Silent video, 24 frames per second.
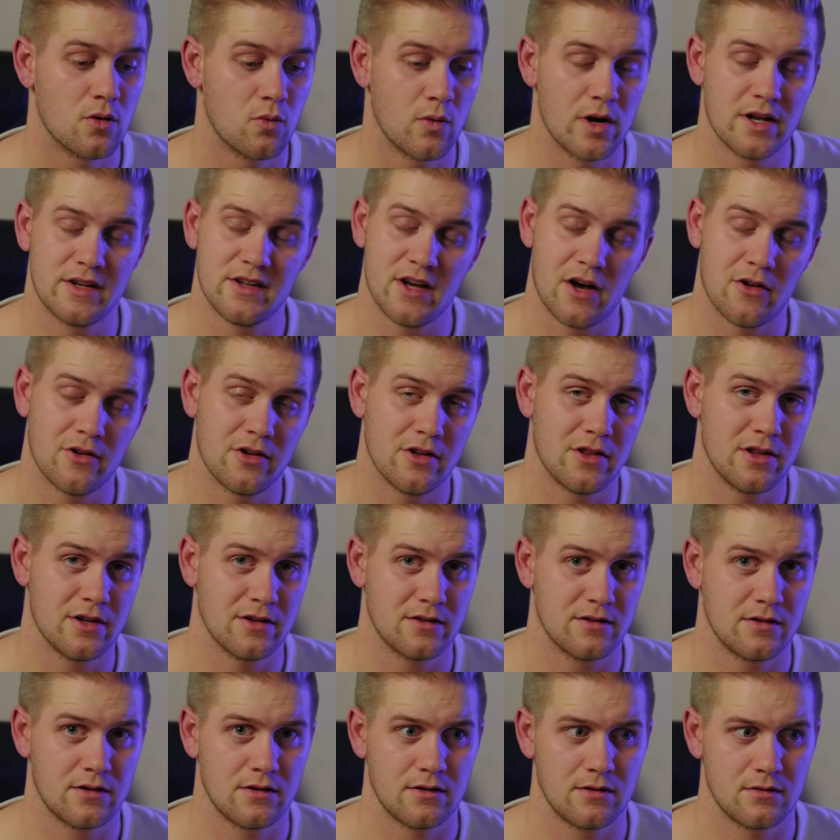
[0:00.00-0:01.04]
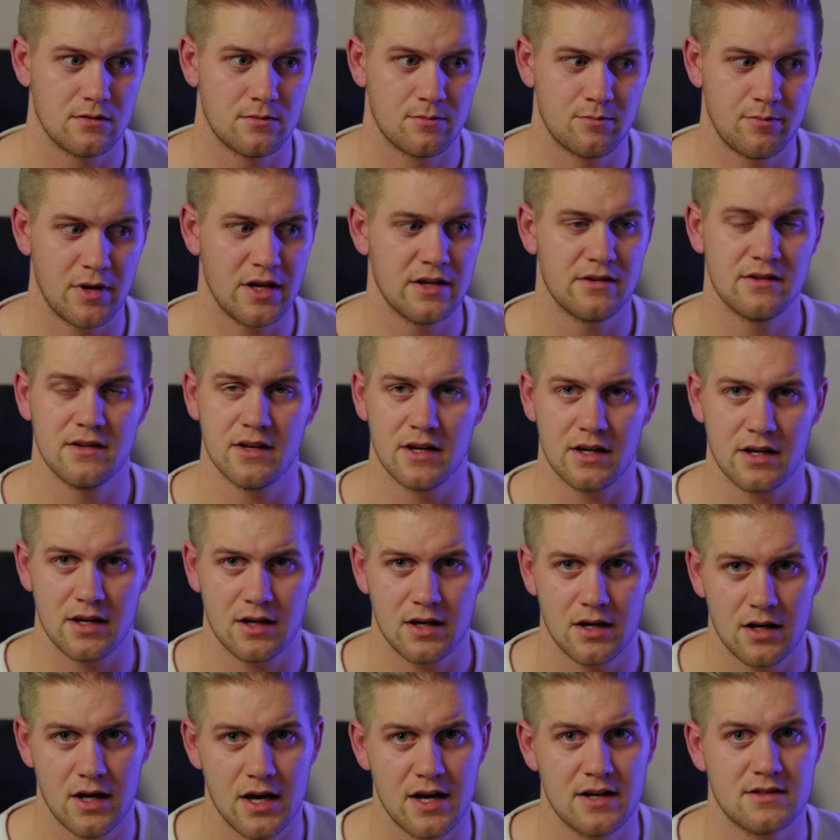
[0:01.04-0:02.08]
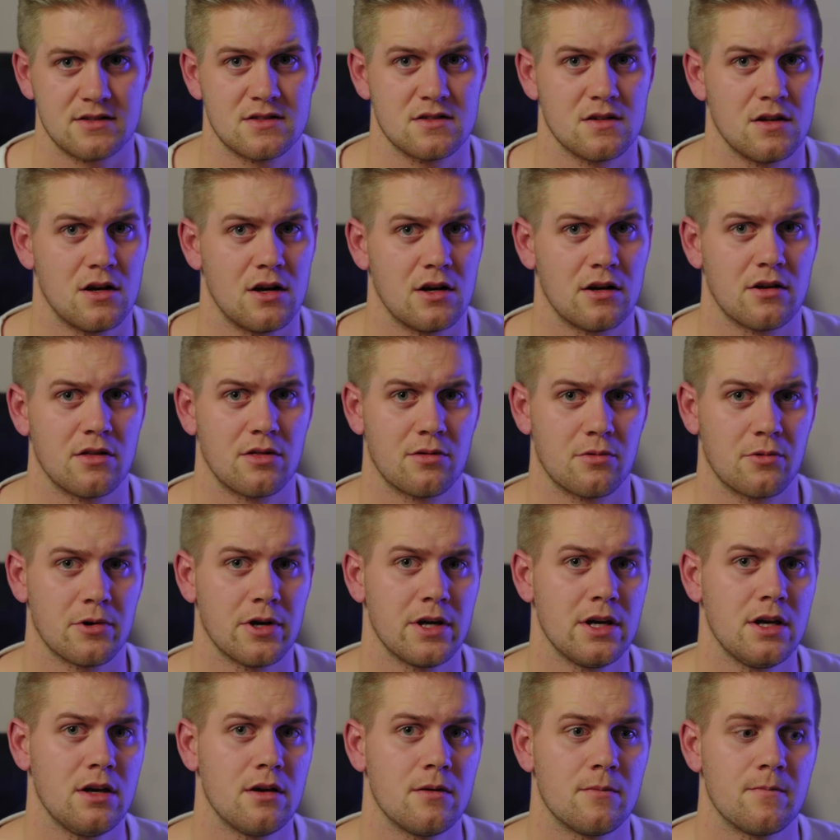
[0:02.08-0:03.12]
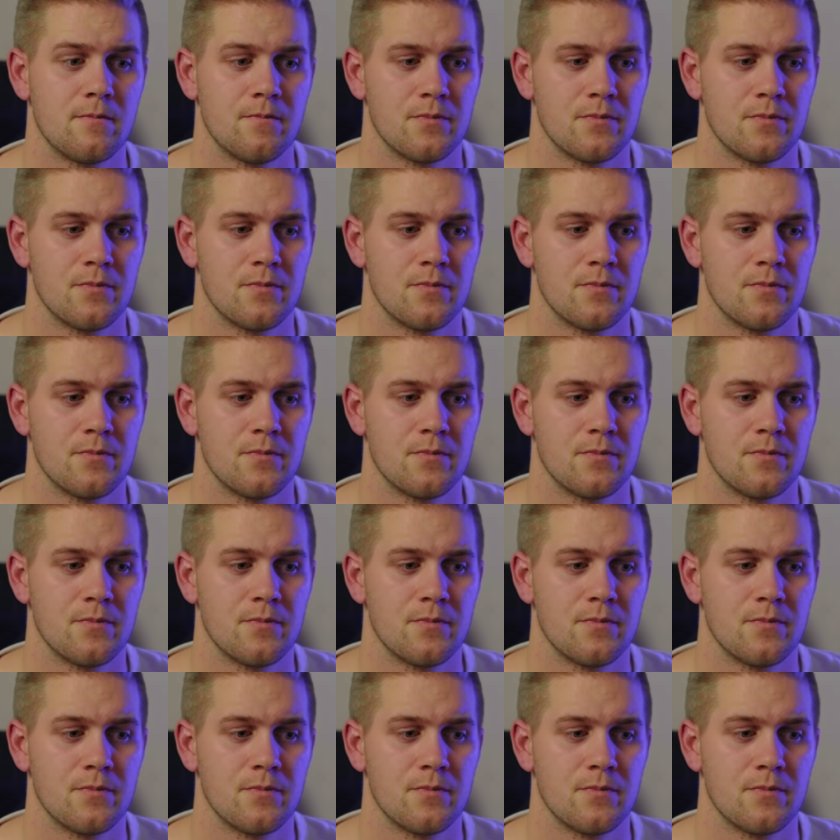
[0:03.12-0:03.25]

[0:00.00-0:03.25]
went down to the basic S-Log3